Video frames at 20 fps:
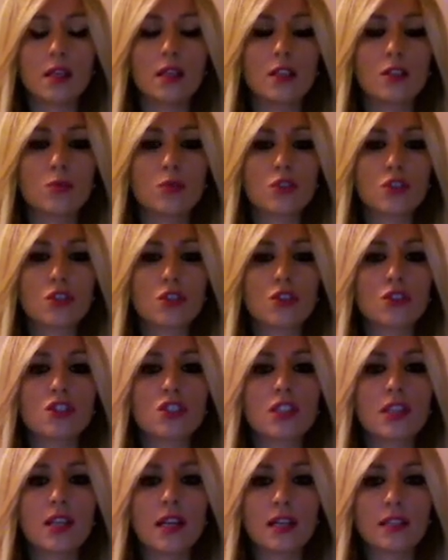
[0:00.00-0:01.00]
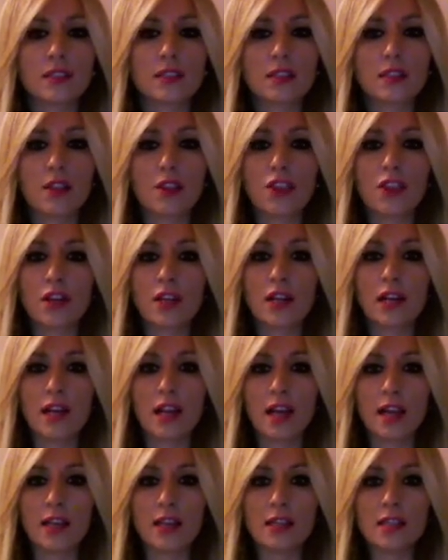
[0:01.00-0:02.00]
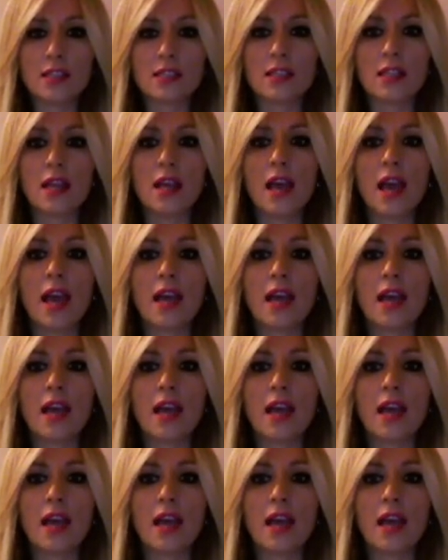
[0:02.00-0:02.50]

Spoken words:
It was constructed in 3 layers